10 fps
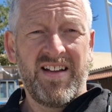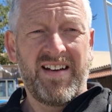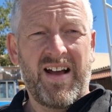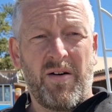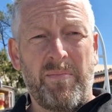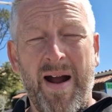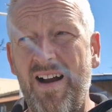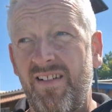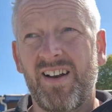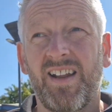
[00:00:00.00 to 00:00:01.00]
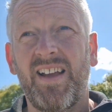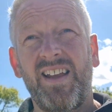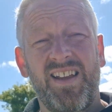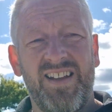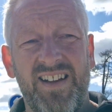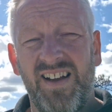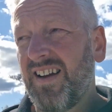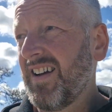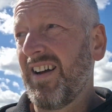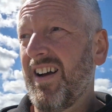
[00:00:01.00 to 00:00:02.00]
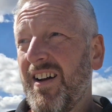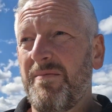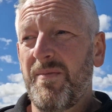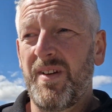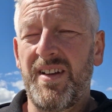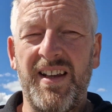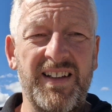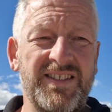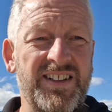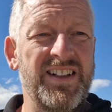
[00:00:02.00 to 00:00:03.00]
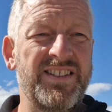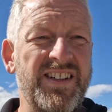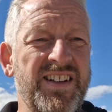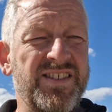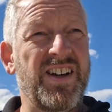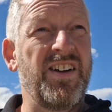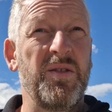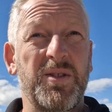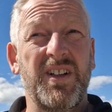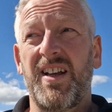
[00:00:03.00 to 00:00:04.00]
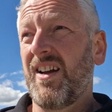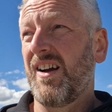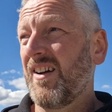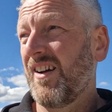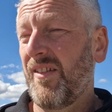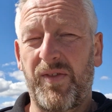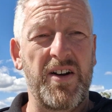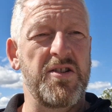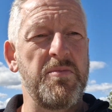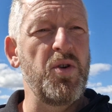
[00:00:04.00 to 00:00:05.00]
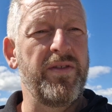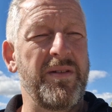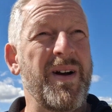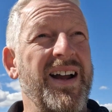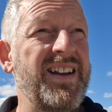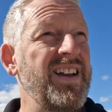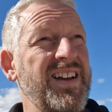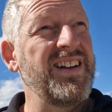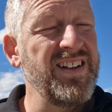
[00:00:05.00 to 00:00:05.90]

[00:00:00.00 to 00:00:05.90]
Now apparently years and years ago there was a French movie made here